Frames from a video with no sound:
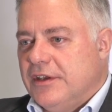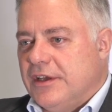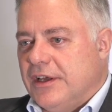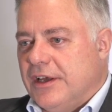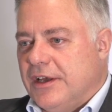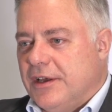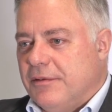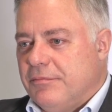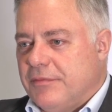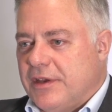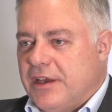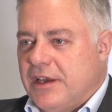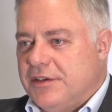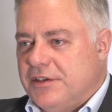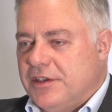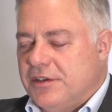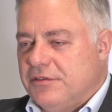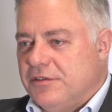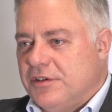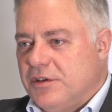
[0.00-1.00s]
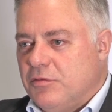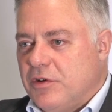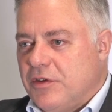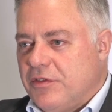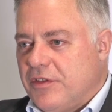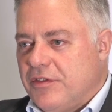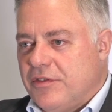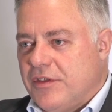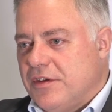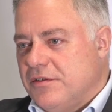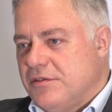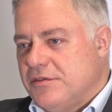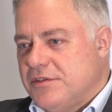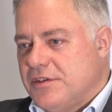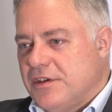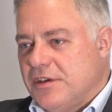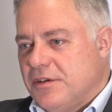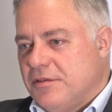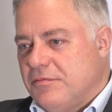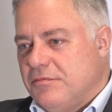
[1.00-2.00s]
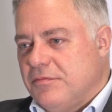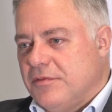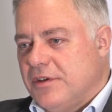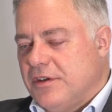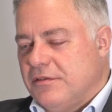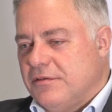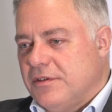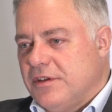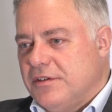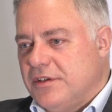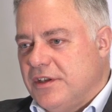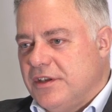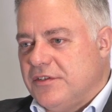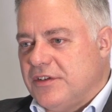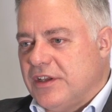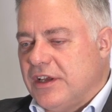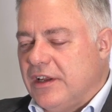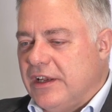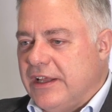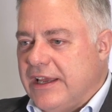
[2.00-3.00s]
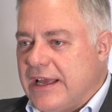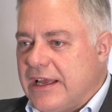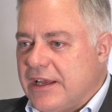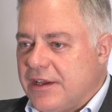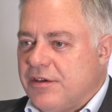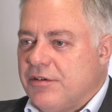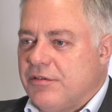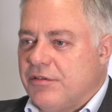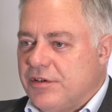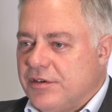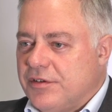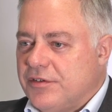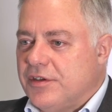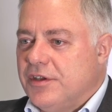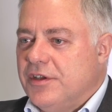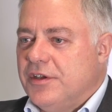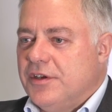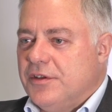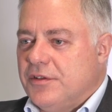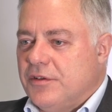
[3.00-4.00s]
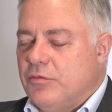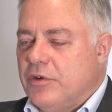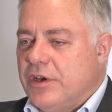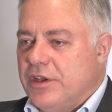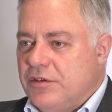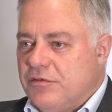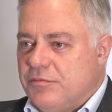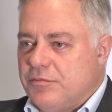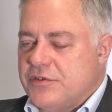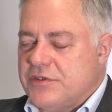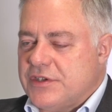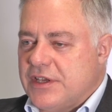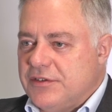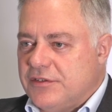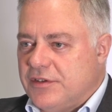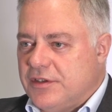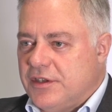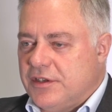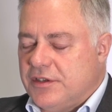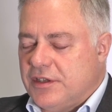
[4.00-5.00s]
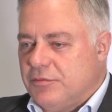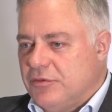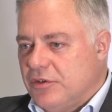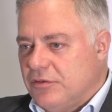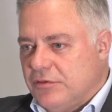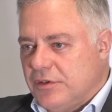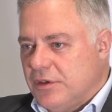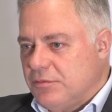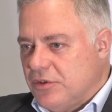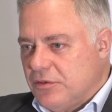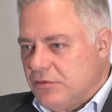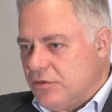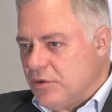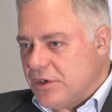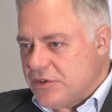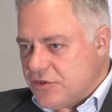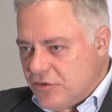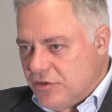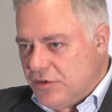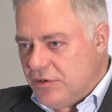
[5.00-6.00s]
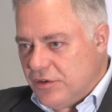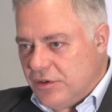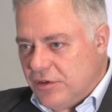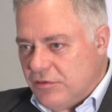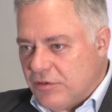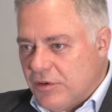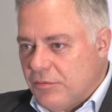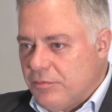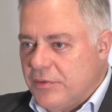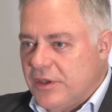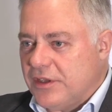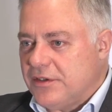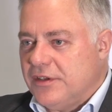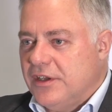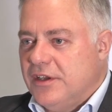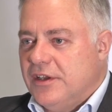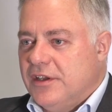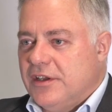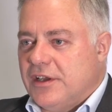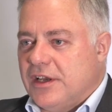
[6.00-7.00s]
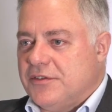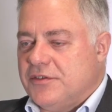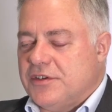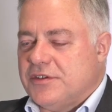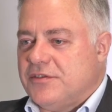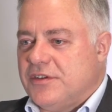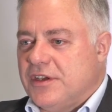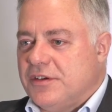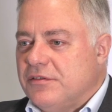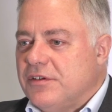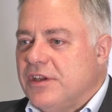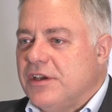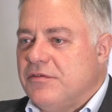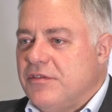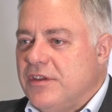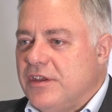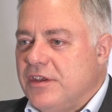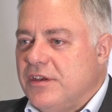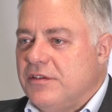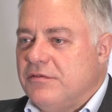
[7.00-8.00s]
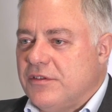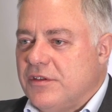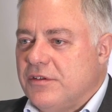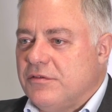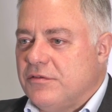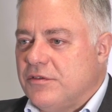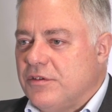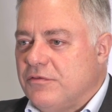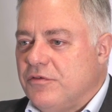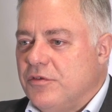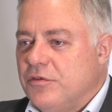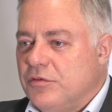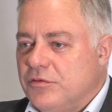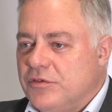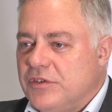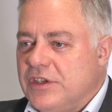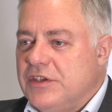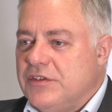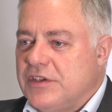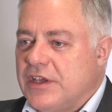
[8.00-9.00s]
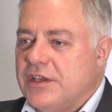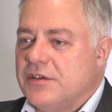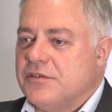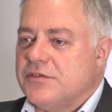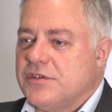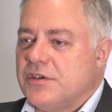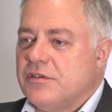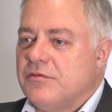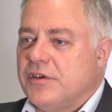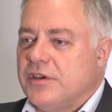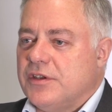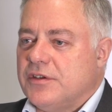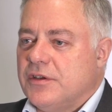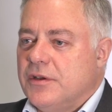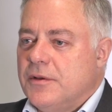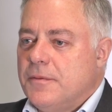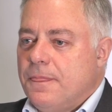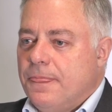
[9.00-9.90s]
I don't know whether those are entirely accurate, the way you presented it. I'm not questioning you, Rob, but I just don't know the full details of it.